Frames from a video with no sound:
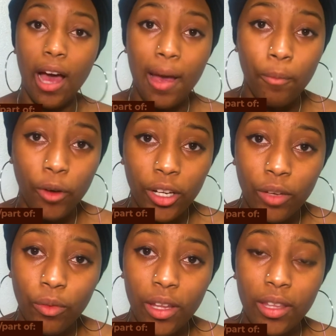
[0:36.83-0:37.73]
I'm
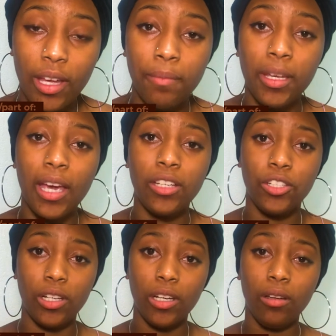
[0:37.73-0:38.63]
working with
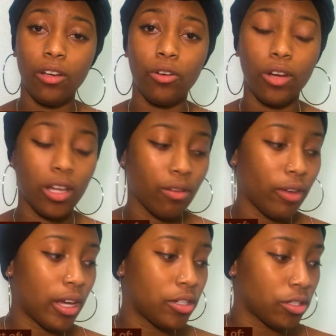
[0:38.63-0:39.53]
MKG, a creative
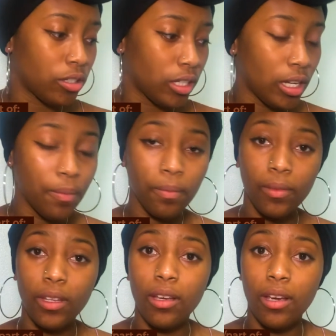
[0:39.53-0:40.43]
agency,
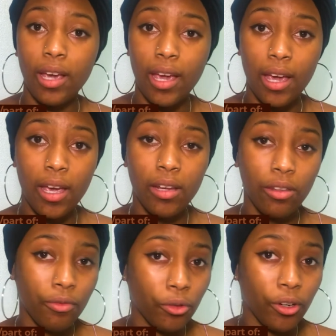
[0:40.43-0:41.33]
and
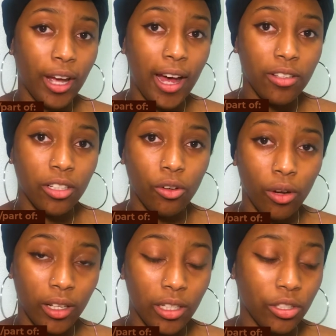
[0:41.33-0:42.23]
the Florida Housing
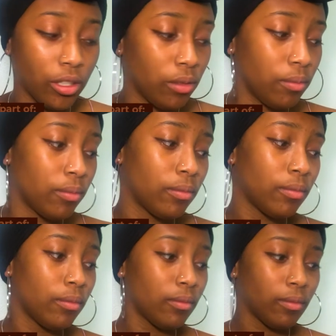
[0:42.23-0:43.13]
Coalition.
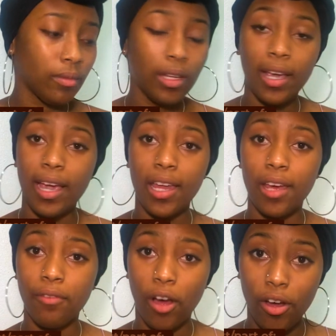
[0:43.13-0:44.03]
And
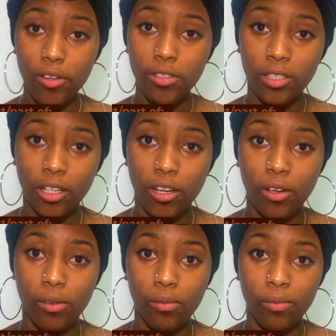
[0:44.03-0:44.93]
I've
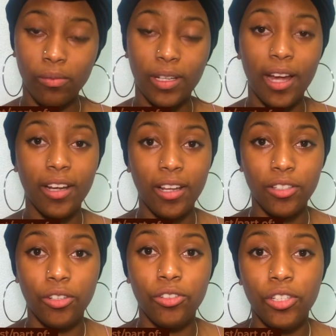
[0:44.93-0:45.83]
also got an
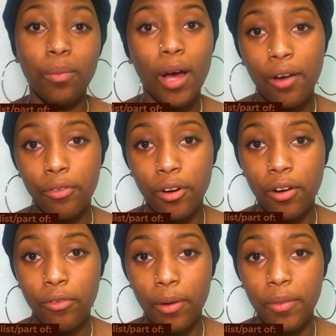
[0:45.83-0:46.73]
internship
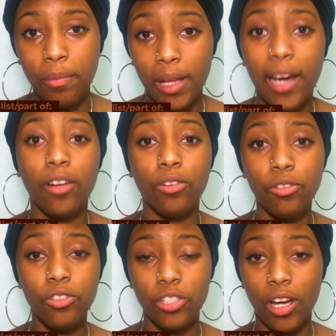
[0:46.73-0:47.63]
offer from the Black
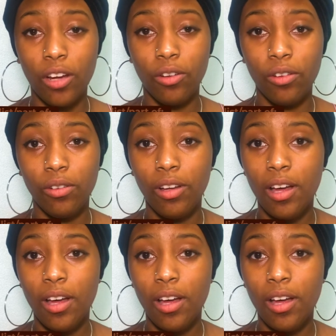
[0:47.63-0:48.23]
News Channel,